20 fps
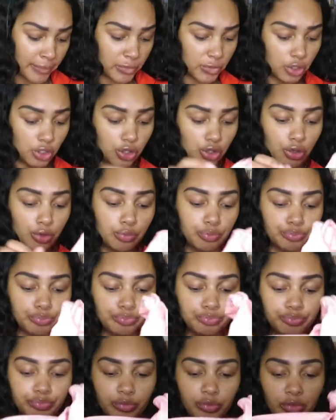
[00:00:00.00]
too.
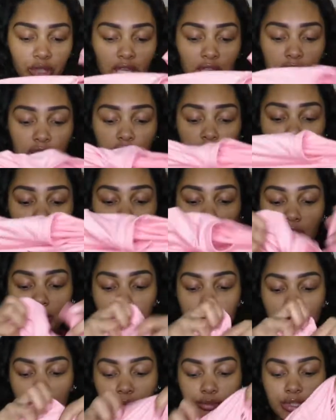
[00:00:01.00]
And it's a crop
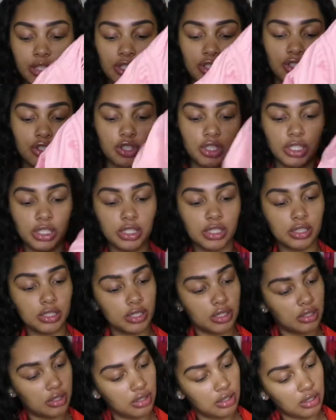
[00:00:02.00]
top. These
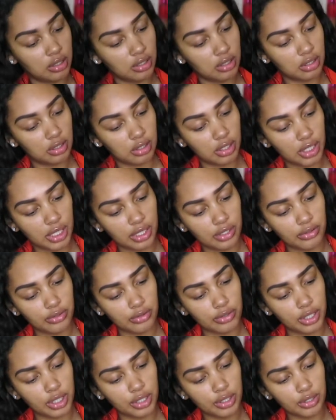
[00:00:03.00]
strings, I
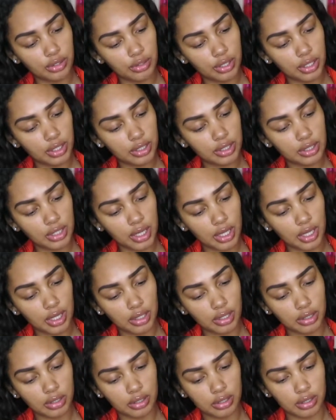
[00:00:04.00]
don't think you can untie.
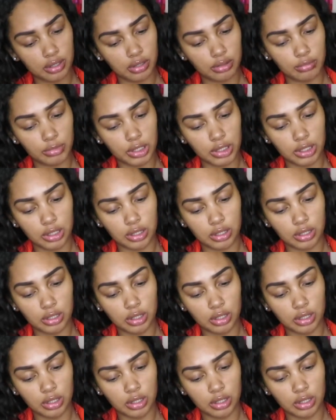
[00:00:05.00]
Let me see.